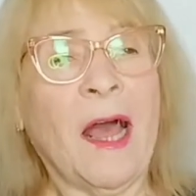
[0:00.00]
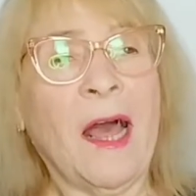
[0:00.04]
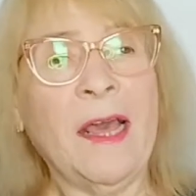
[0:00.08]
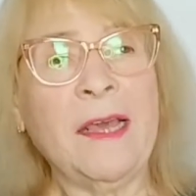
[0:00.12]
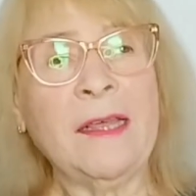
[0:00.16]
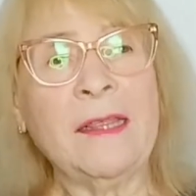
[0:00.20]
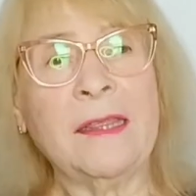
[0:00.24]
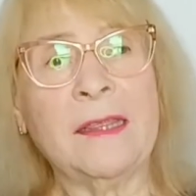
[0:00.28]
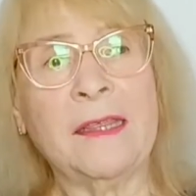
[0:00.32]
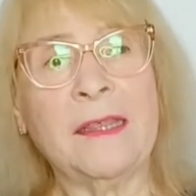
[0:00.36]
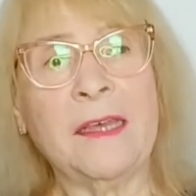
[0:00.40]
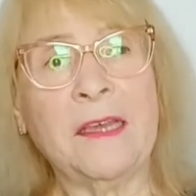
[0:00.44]

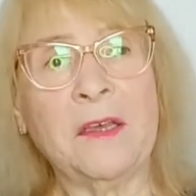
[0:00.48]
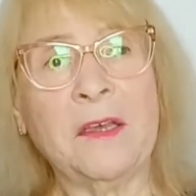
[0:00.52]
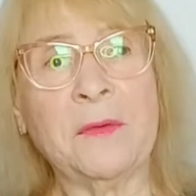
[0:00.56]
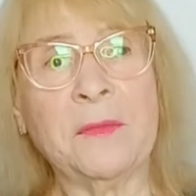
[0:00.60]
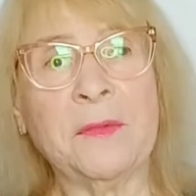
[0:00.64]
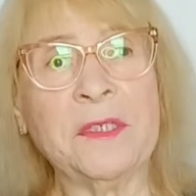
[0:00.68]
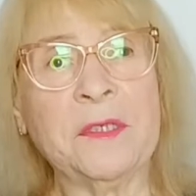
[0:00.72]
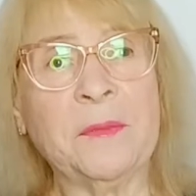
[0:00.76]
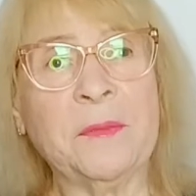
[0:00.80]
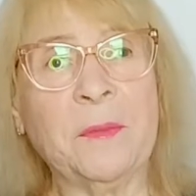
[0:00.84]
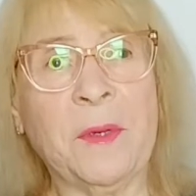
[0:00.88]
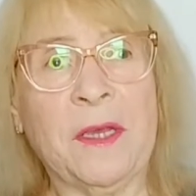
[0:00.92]
I think it
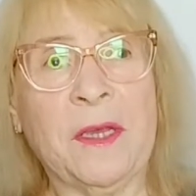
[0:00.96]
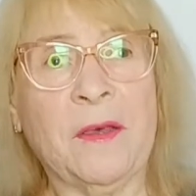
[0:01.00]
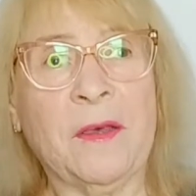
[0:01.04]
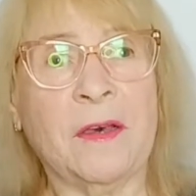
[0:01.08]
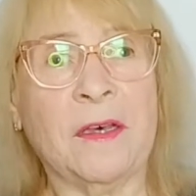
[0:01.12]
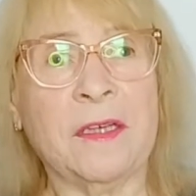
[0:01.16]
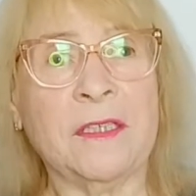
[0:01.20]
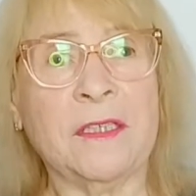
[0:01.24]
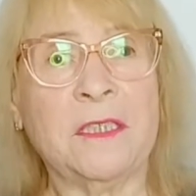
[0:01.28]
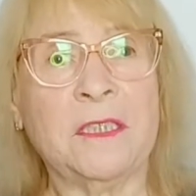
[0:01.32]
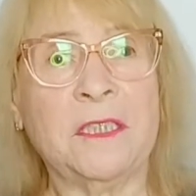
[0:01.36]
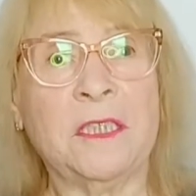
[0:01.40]
was
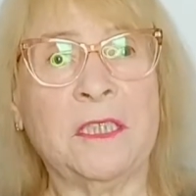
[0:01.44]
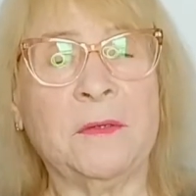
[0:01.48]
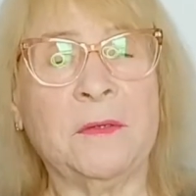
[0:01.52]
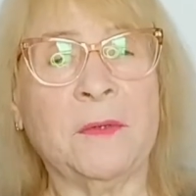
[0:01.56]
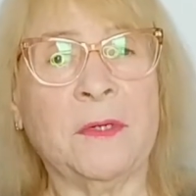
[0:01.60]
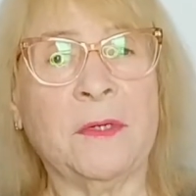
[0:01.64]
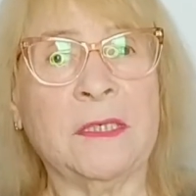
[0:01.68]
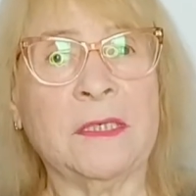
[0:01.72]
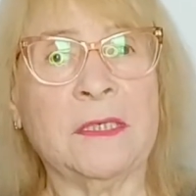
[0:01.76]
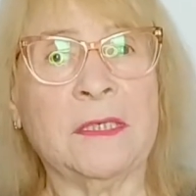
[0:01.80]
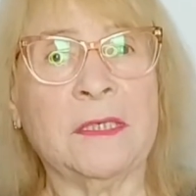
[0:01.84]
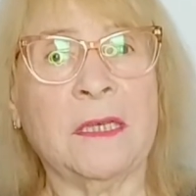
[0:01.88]
because she
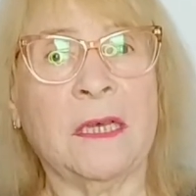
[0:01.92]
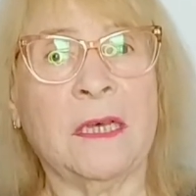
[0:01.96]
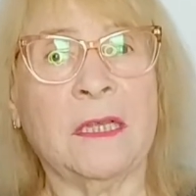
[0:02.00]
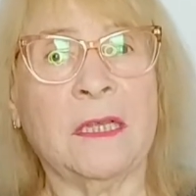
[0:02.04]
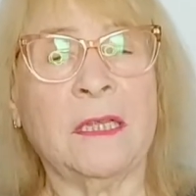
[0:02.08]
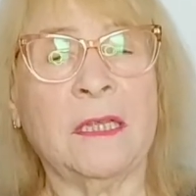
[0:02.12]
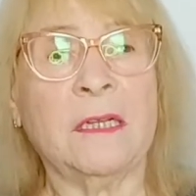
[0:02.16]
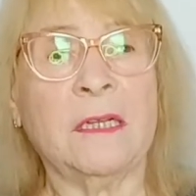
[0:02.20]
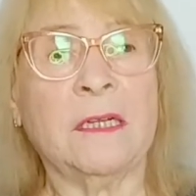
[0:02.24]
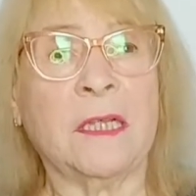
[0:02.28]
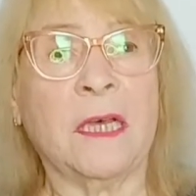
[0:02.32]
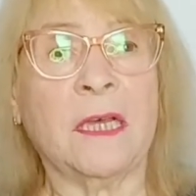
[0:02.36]
was a
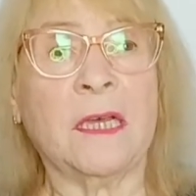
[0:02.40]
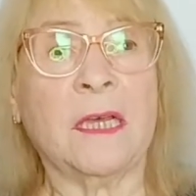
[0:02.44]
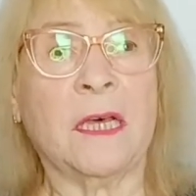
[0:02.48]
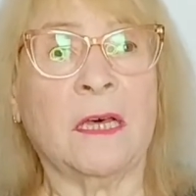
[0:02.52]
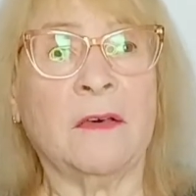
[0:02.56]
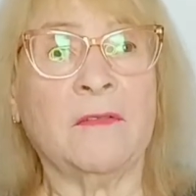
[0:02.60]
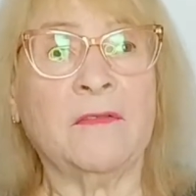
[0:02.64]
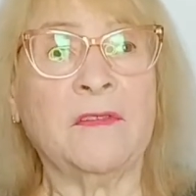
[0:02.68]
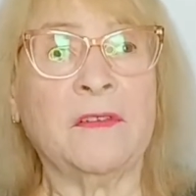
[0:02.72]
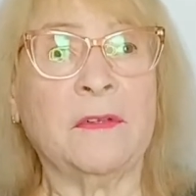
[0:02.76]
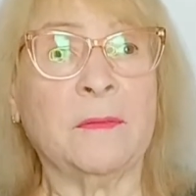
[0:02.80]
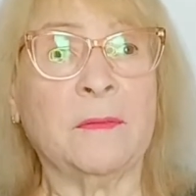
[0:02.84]
little
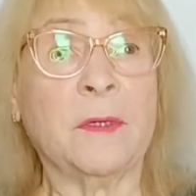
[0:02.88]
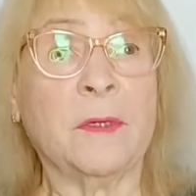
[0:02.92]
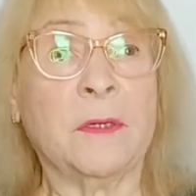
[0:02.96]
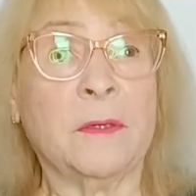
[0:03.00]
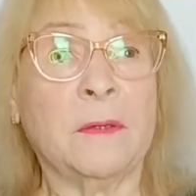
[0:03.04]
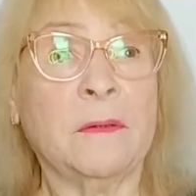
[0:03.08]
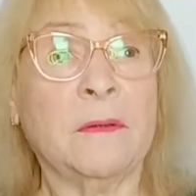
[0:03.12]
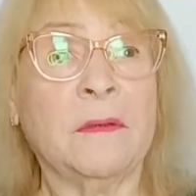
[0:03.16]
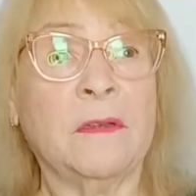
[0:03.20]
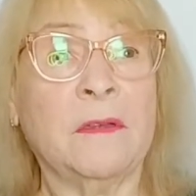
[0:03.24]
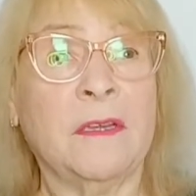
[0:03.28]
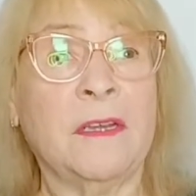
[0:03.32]

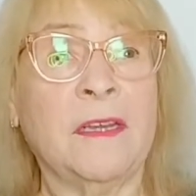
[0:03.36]
uncomfortable.